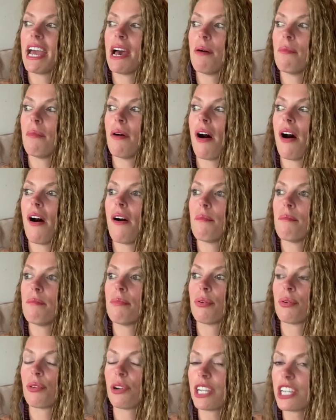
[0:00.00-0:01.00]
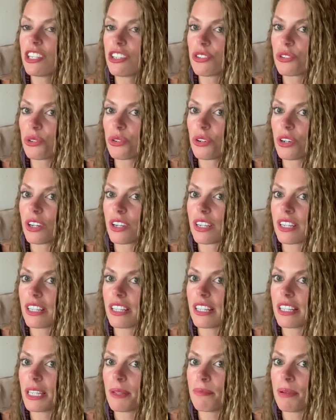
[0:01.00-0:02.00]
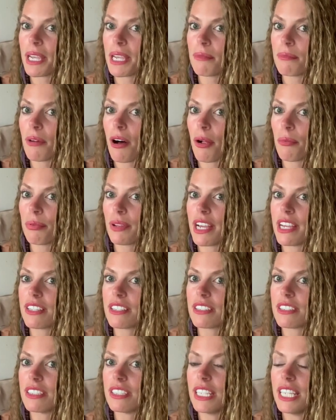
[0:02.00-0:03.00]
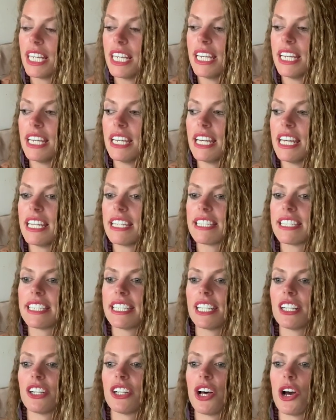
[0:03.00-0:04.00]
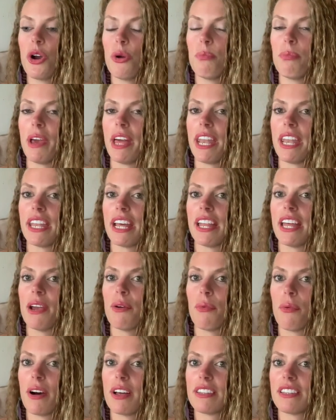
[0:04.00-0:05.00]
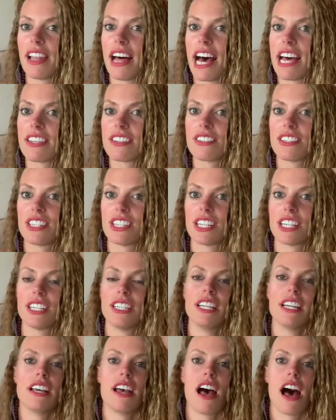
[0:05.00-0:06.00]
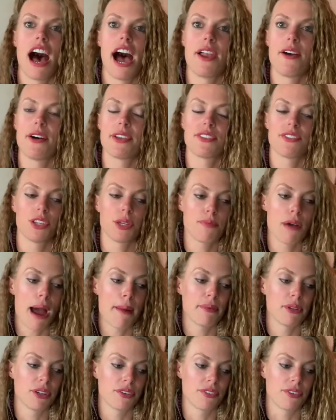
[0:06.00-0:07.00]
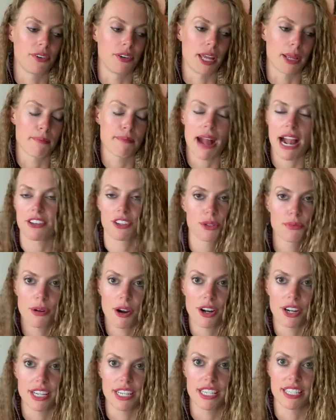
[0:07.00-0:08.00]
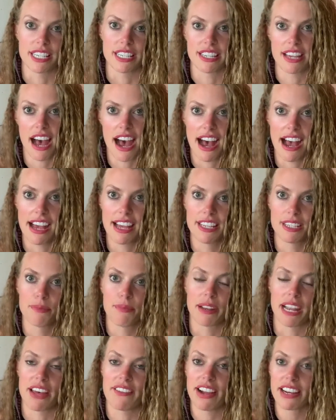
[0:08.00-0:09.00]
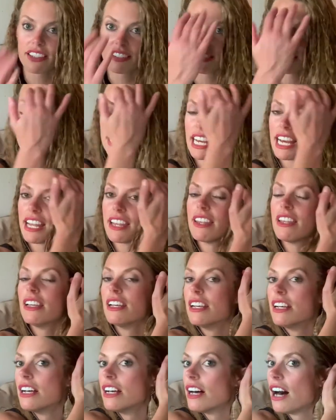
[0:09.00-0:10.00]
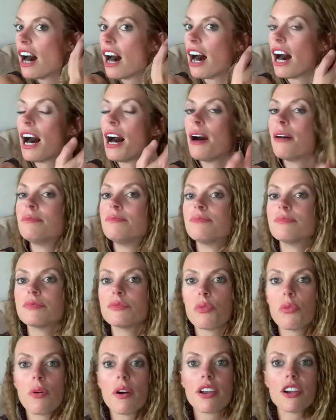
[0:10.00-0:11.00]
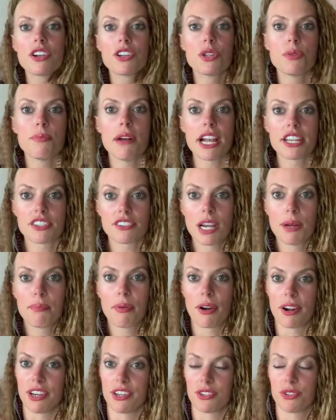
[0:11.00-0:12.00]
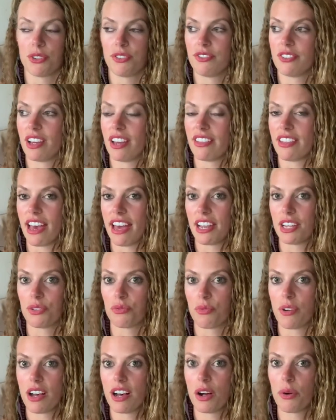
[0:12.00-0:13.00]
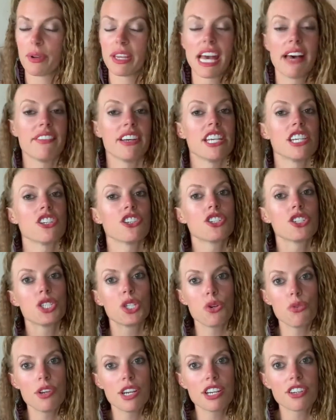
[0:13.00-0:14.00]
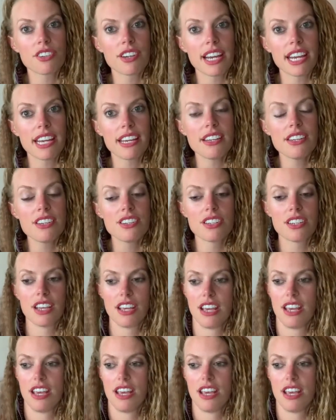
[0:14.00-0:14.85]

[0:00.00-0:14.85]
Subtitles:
am pretty sure the paintball place is still open. It was last year. I know that's really popular for like bachelor parties and guys, but I've actually had one or two bachelorette parties who have done that as well. We have a shooting range